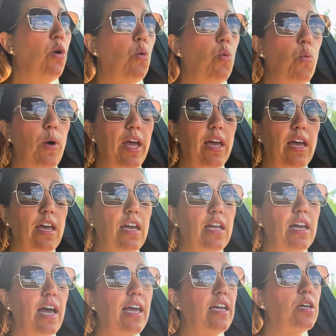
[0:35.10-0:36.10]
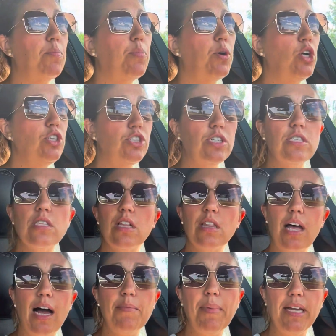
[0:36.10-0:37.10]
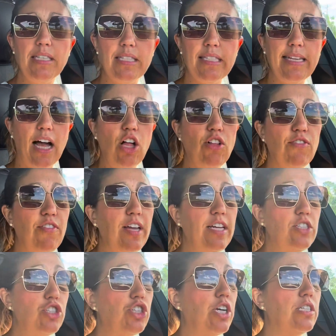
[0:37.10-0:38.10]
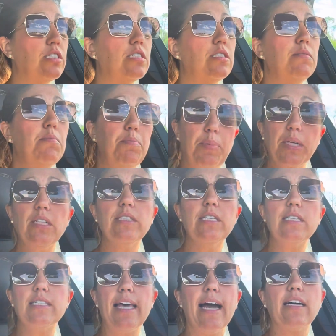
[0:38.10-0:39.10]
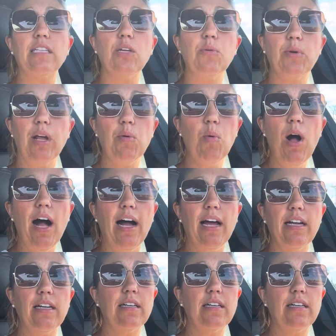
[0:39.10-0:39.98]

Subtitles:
when I could purchase the lot myself and just build exactly what I want?